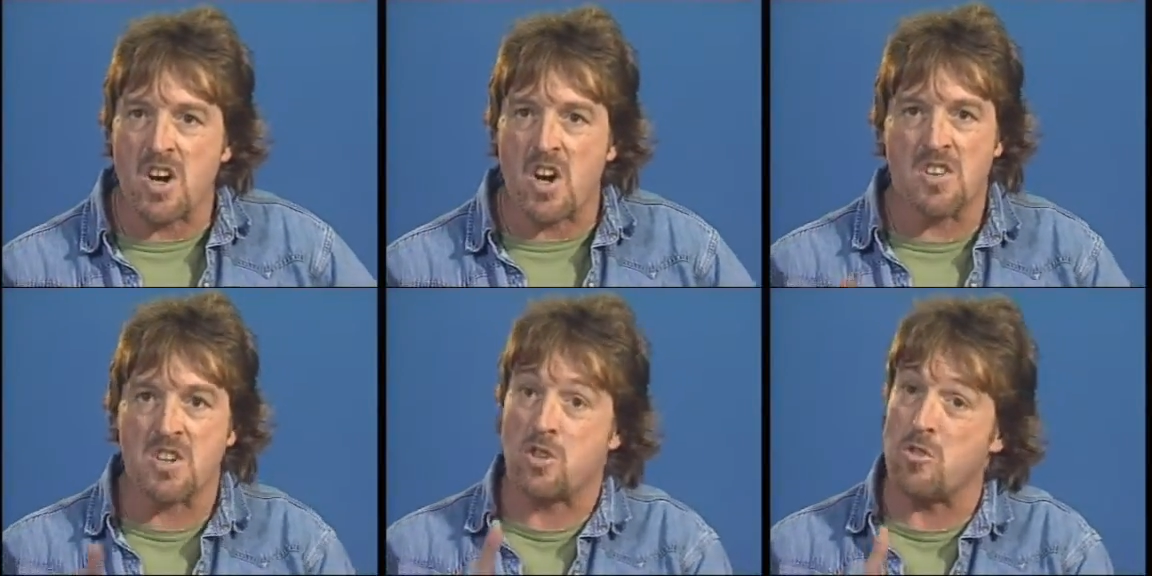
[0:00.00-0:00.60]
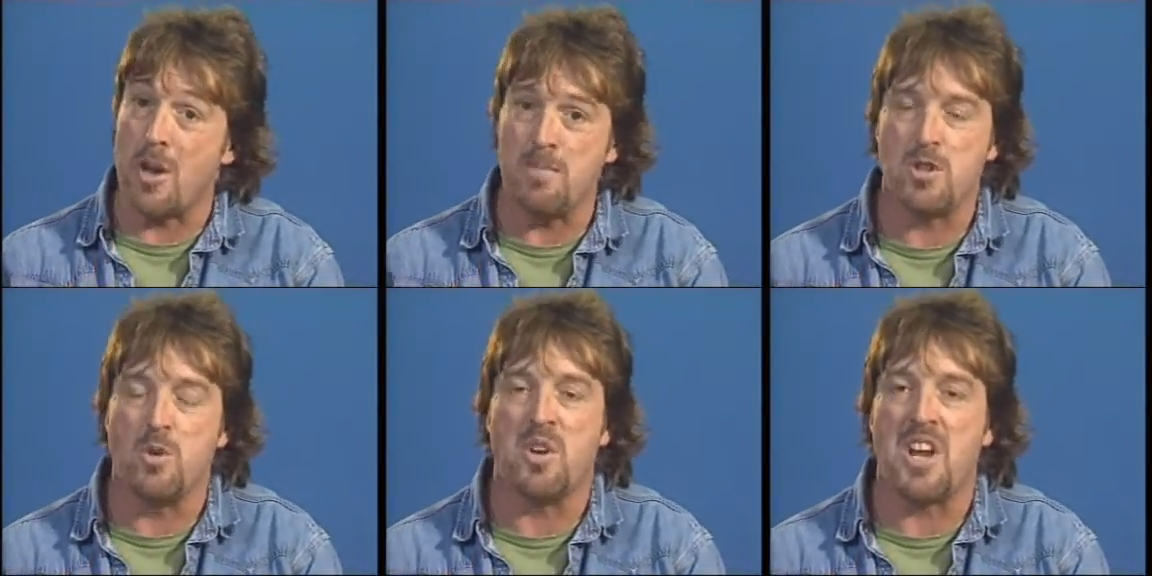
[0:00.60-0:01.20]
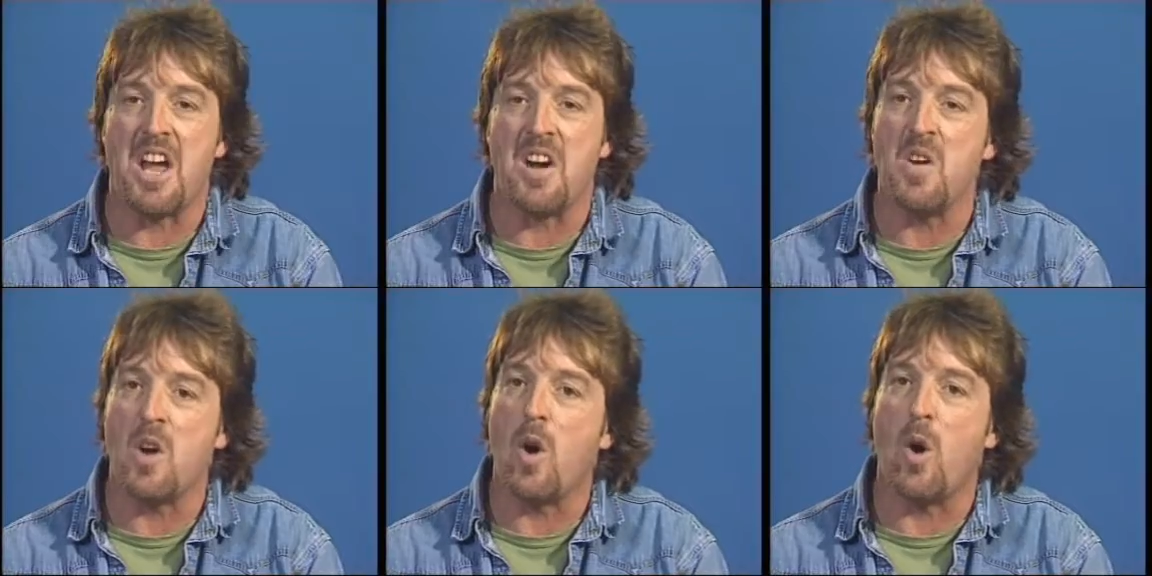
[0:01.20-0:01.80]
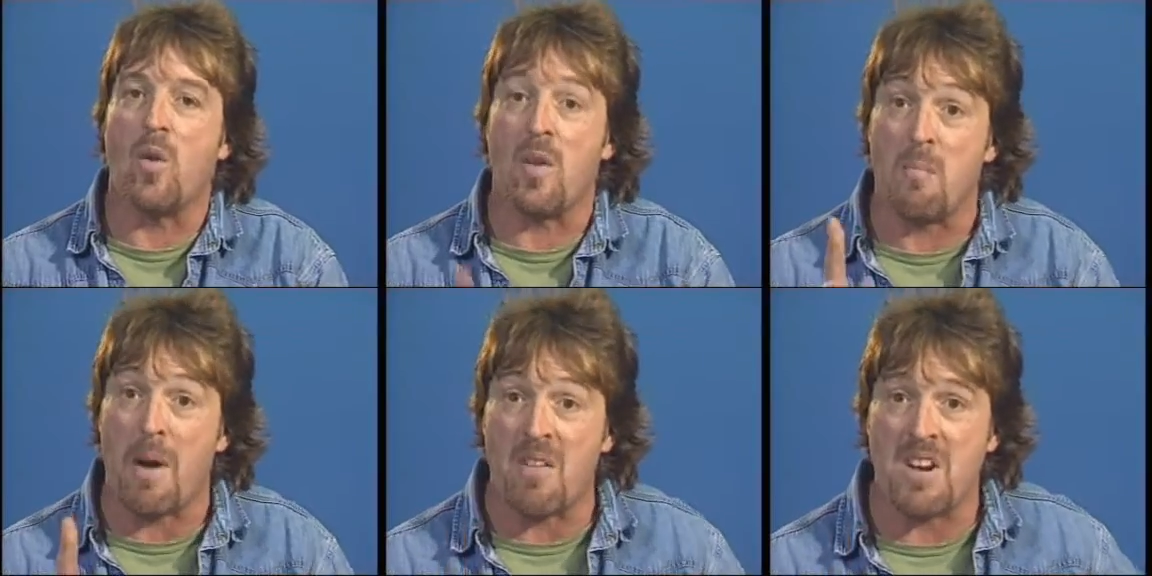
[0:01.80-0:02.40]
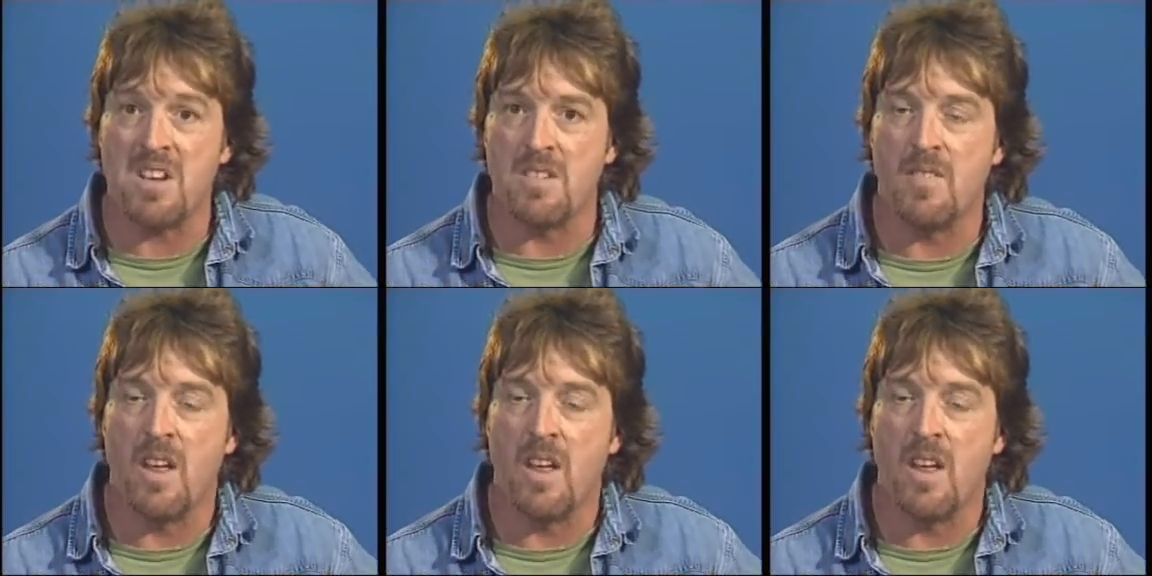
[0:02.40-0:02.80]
either grapes to her now or the Murray,